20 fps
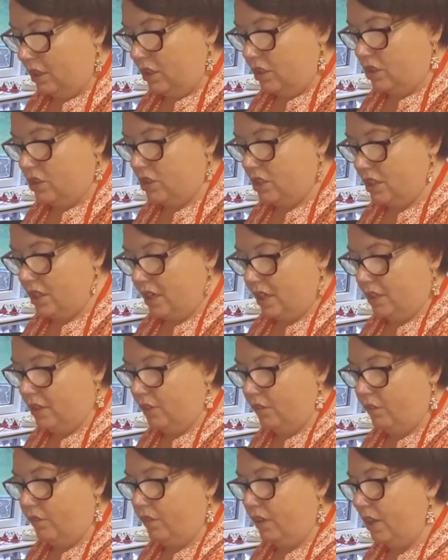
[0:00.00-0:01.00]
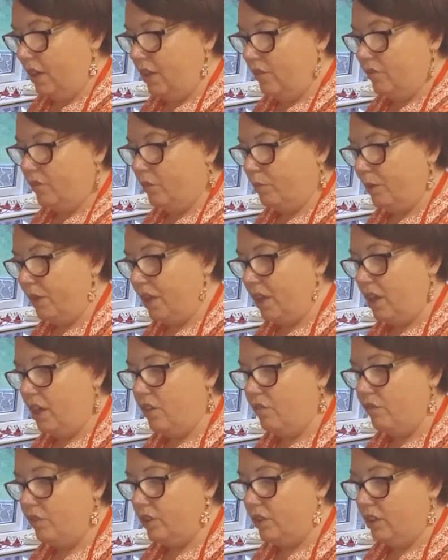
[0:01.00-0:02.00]
Just to add the flavour. Be
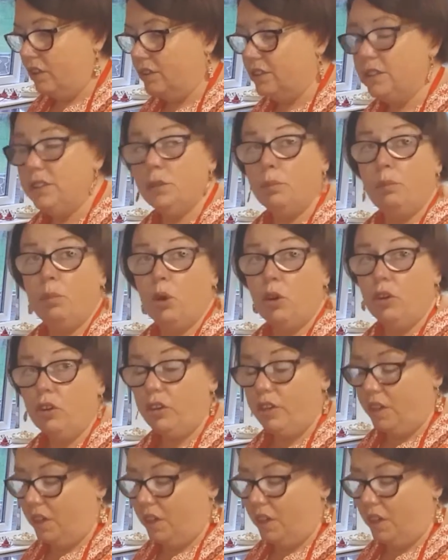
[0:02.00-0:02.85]
careful not to burn